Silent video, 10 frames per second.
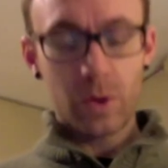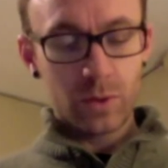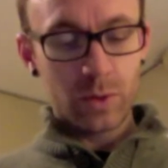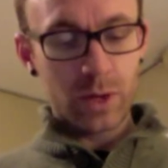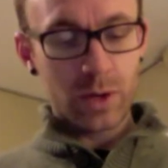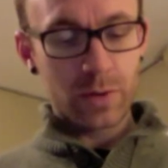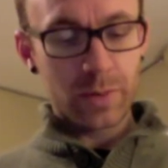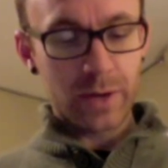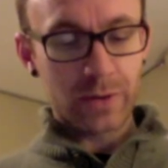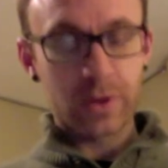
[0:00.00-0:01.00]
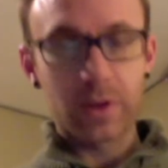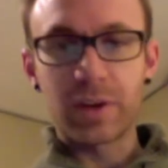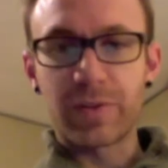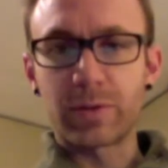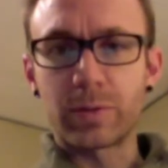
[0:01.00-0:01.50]
So here's basically the
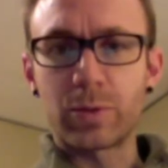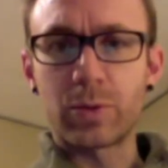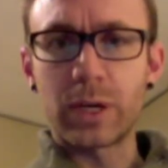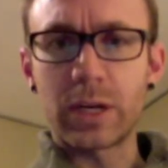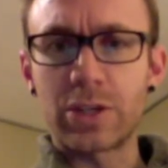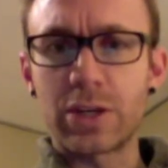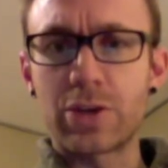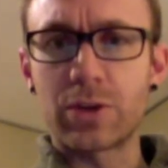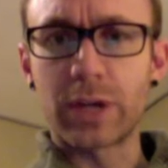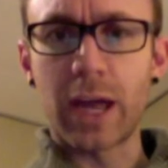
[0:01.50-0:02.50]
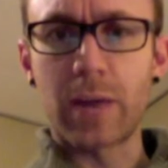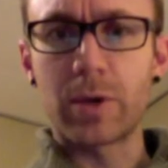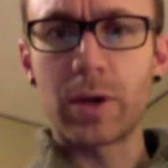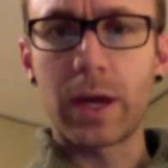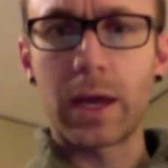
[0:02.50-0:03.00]
difference between a digital
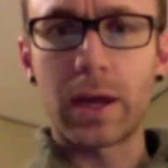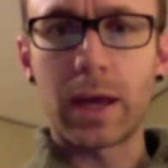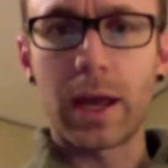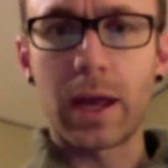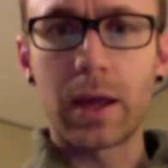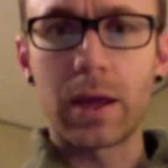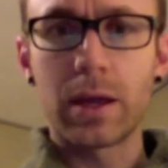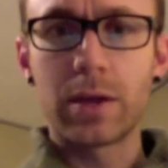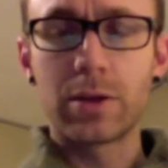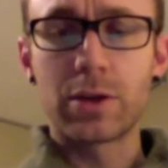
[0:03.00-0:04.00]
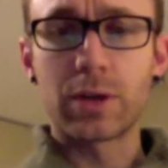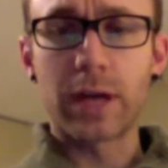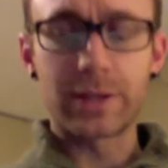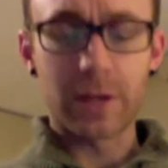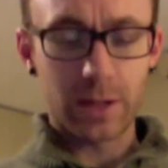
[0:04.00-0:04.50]
camera and a digital
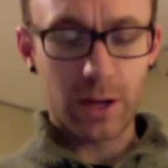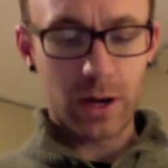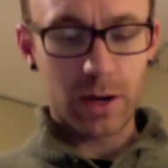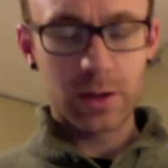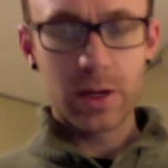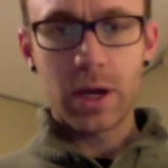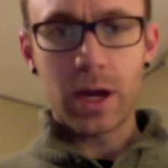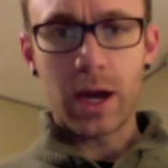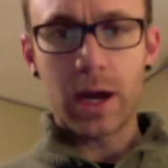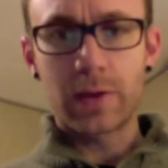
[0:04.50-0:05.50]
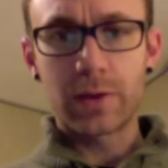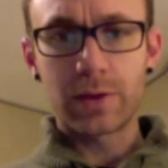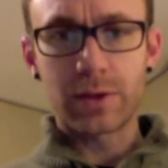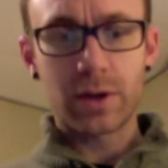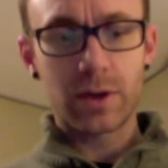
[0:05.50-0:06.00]
SLR. This
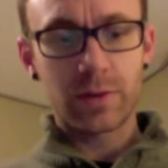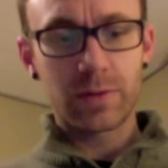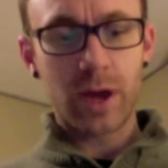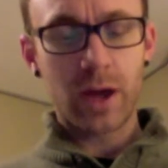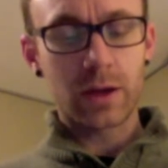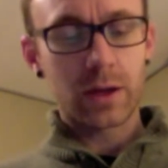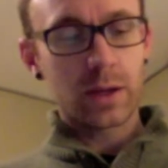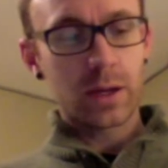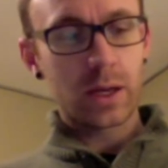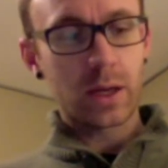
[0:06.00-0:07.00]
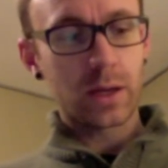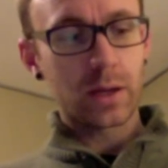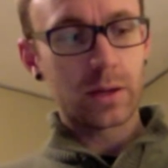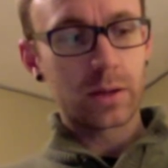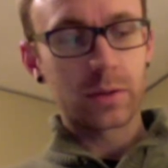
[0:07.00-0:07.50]
here you've got a
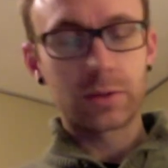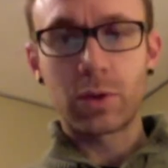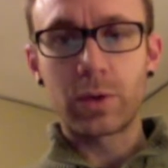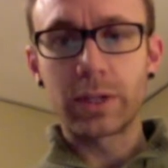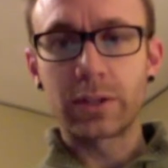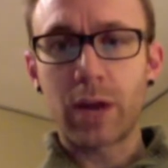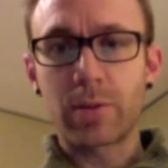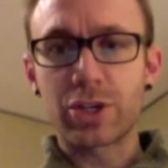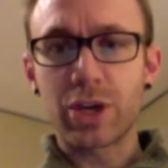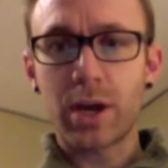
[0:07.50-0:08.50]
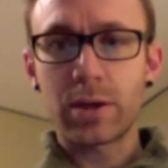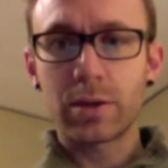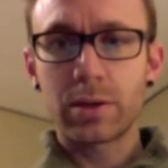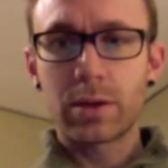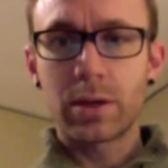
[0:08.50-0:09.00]
Sony CyberShot,
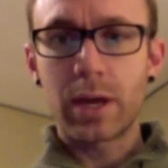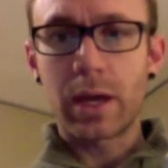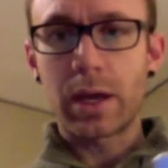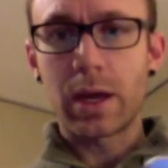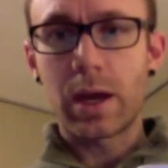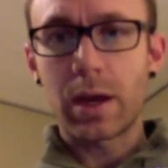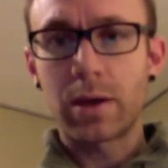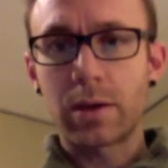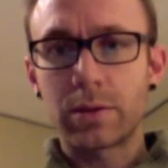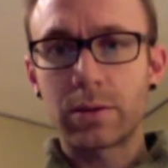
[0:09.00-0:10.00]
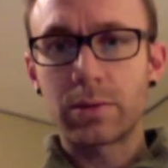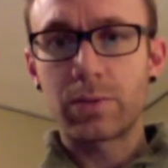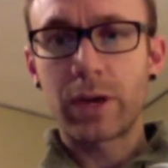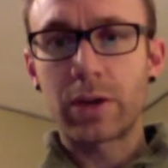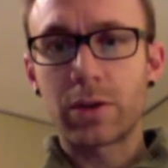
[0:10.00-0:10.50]
a
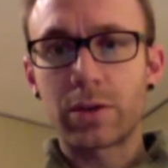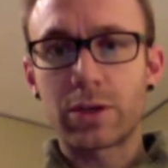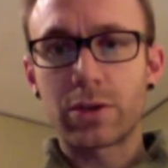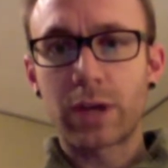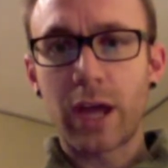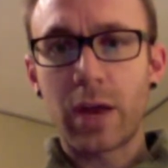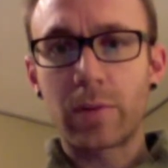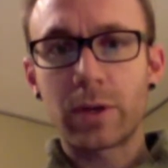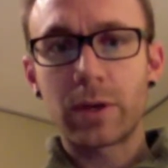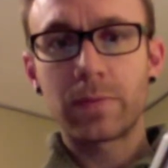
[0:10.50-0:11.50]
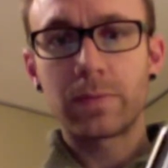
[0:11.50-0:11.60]
regular digital camera.